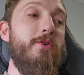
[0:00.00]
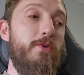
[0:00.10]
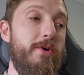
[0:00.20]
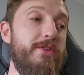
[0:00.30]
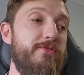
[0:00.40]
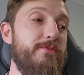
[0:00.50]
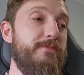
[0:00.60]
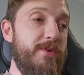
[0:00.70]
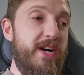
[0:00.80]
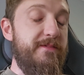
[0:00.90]
Although I do
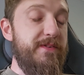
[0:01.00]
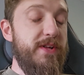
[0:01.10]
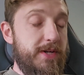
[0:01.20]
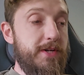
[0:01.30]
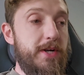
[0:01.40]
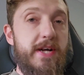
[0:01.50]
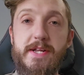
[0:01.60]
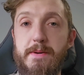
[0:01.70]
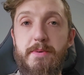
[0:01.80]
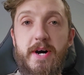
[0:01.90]
kind of feel like I'm going to
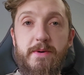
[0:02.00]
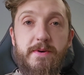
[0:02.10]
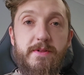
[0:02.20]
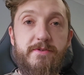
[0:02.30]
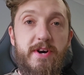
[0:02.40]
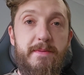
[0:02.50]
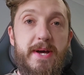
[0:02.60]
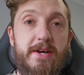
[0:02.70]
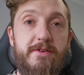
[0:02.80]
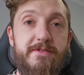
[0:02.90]
end up buying one of those high
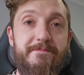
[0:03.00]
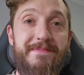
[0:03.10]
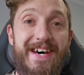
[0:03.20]
bankers.